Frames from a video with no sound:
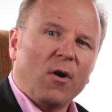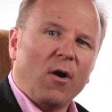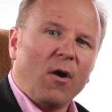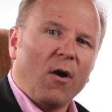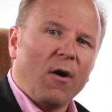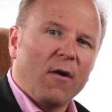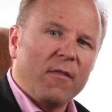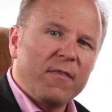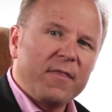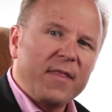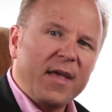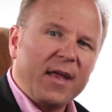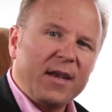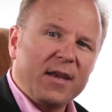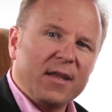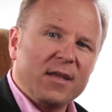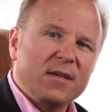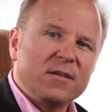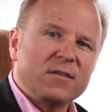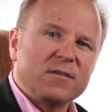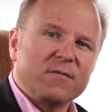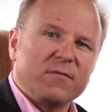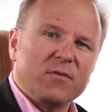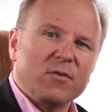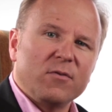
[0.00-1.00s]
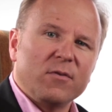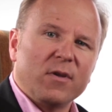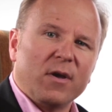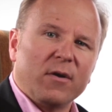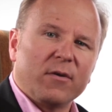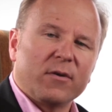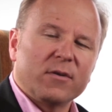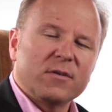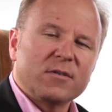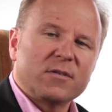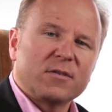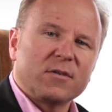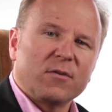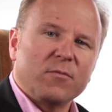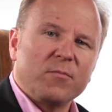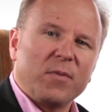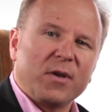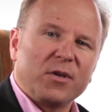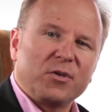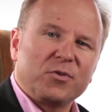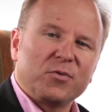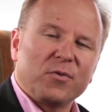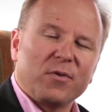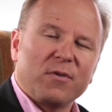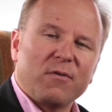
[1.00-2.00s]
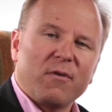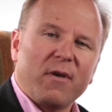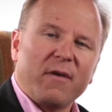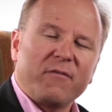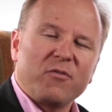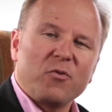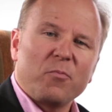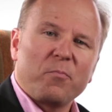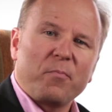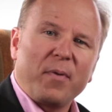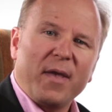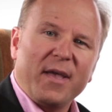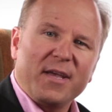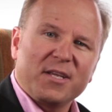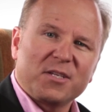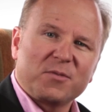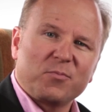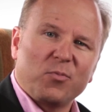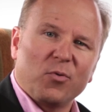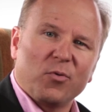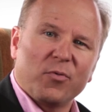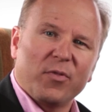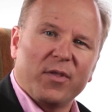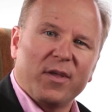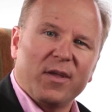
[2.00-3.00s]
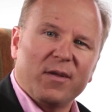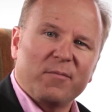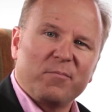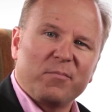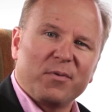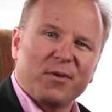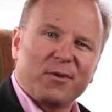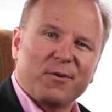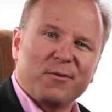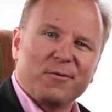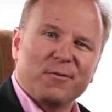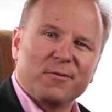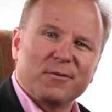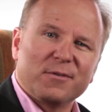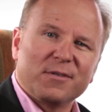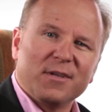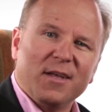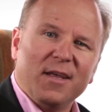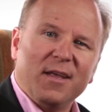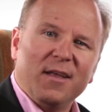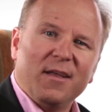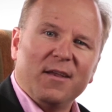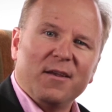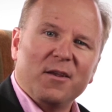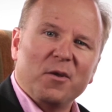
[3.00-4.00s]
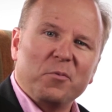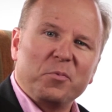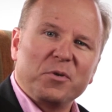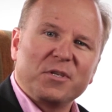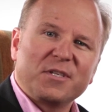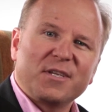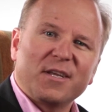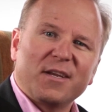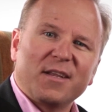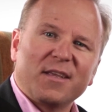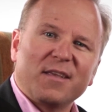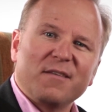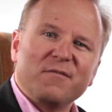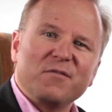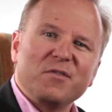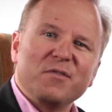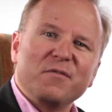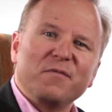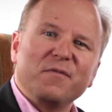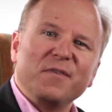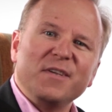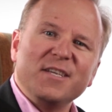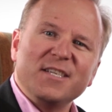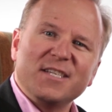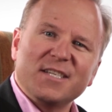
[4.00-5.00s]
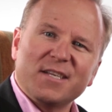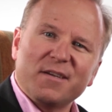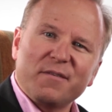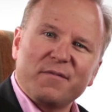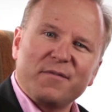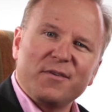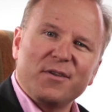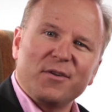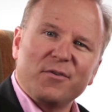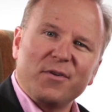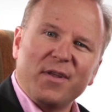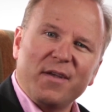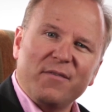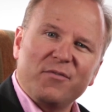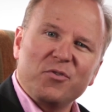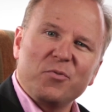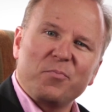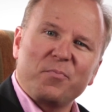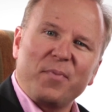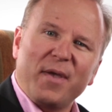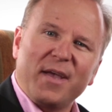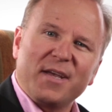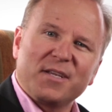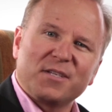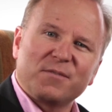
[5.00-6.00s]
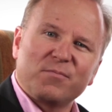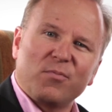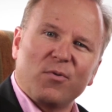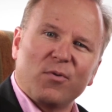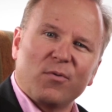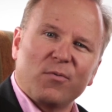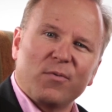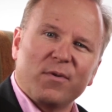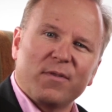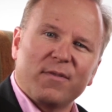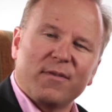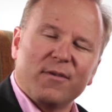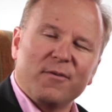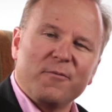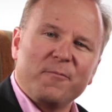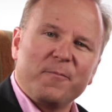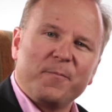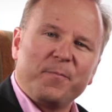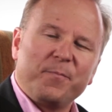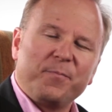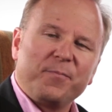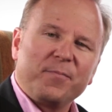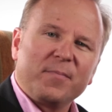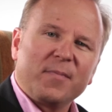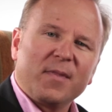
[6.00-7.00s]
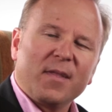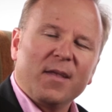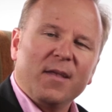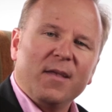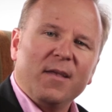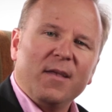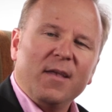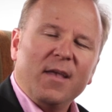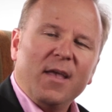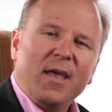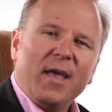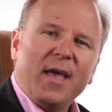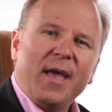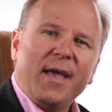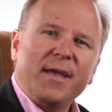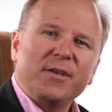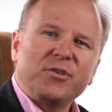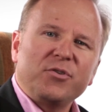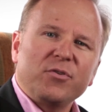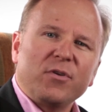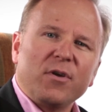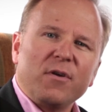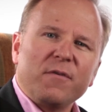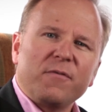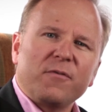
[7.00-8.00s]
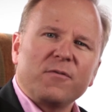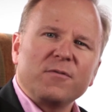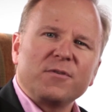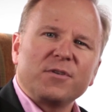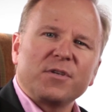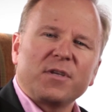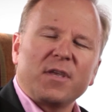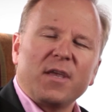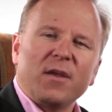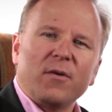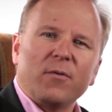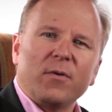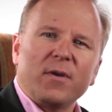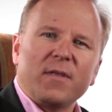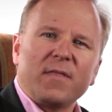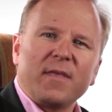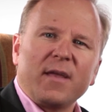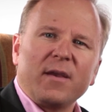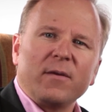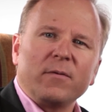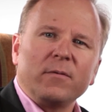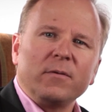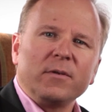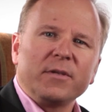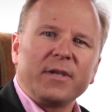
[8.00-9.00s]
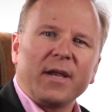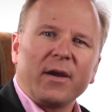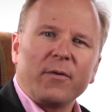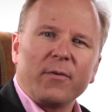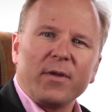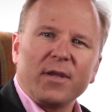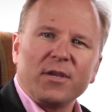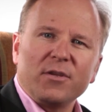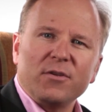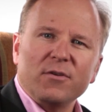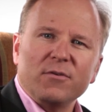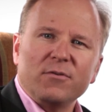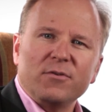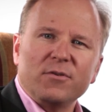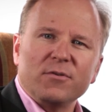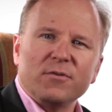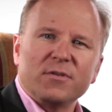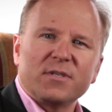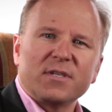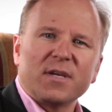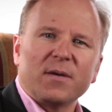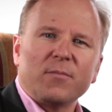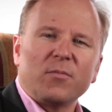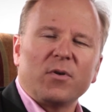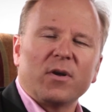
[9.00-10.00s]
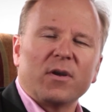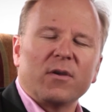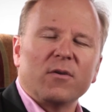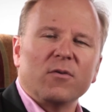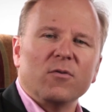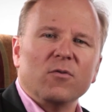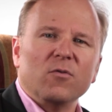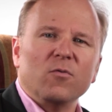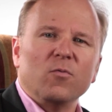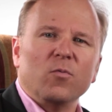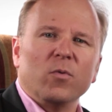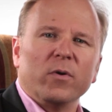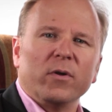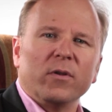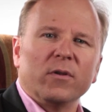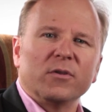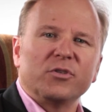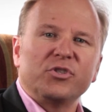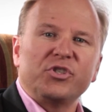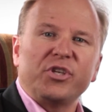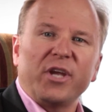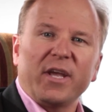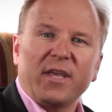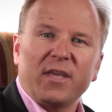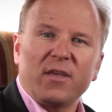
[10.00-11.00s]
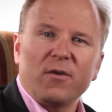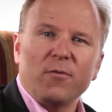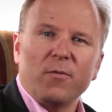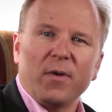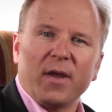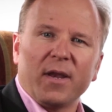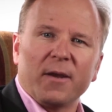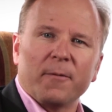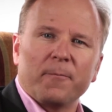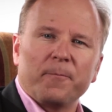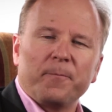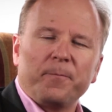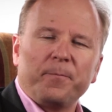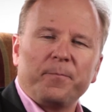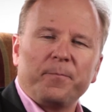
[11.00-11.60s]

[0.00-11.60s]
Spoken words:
on that interview notice, so make sure you have your passport there, because nobody's going to give you a visa if you don't have your passport with you. As you go through security, they will direct you to someone who will check you in.